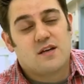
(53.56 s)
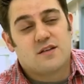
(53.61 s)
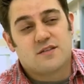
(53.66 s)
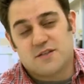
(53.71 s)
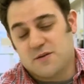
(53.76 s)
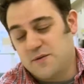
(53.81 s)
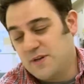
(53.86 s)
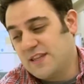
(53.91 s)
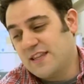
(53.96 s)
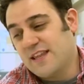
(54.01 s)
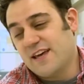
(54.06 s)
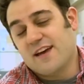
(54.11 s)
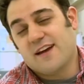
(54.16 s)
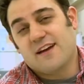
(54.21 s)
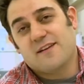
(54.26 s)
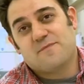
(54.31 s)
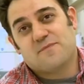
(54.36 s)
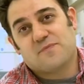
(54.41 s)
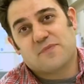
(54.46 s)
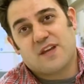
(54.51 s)
So in
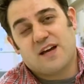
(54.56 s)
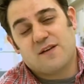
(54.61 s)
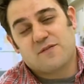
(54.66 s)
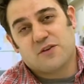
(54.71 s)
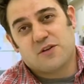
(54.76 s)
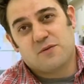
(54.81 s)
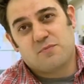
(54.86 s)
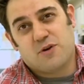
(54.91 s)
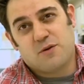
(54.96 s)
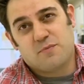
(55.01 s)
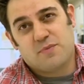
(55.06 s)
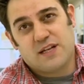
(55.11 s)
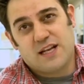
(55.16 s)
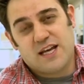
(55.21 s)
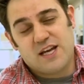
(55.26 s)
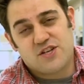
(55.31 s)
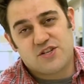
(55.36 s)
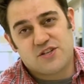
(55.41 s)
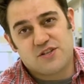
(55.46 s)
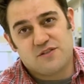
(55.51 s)
there, I've got a
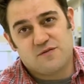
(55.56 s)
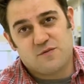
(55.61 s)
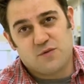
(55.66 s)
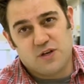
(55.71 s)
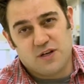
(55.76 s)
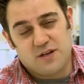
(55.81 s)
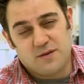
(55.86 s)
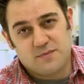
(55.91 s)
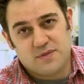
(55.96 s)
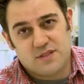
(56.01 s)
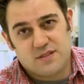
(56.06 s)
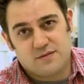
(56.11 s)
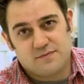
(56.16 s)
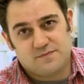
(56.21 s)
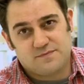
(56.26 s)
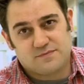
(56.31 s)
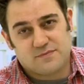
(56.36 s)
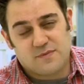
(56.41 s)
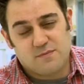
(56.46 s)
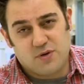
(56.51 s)
population of worms,
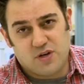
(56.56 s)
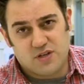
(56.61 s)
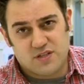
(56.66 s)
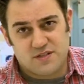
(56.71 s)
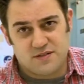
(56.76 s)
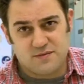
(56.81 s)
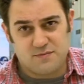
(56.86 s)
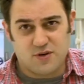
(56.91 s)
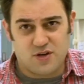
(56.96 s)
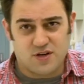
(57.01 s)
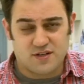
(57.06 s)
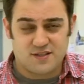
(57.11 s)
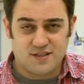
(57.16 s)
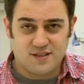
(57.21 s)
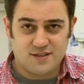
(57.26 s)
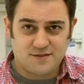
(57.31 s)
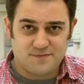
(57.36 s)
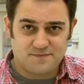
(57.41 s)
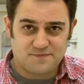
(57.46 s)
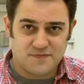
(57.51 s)
boxes and
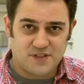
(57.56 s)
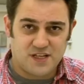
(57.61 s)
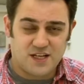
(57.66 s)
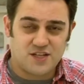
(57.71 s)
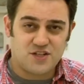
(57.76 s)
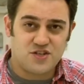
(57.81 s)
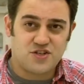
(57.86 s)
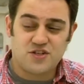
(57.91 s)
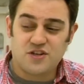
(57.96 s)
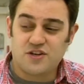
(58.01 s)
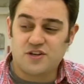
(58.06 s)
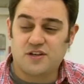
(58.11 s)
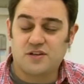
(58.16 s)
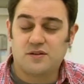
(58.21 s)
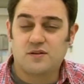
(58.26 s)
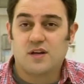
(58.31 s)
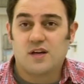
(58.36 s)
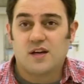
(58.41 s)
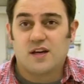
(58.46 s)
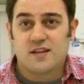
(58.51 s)
boxes, that I can show
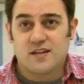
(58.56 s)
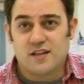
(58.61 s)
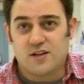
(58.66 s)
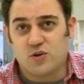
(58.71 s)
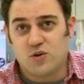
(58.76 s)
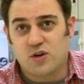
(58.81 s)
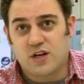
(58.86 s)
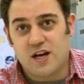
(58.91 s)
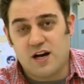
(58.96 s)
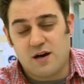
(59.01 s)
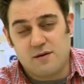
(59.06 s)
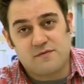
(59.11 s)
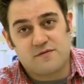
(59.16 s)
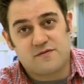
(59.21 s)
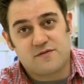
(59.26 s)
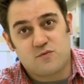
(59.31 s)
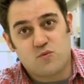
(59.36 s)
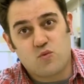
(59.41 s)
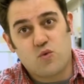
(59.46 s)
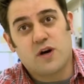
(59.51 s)
you, that all come
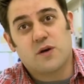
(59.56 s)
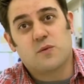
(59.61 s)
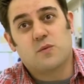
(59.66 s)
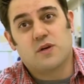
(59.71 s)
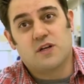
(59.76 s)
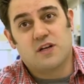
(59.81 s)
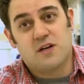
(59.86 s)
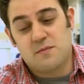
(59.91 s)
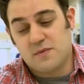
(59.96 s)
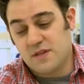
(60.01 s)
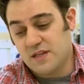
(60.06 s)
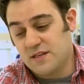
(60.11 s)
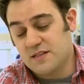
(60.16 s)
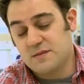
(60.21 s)
from one worm that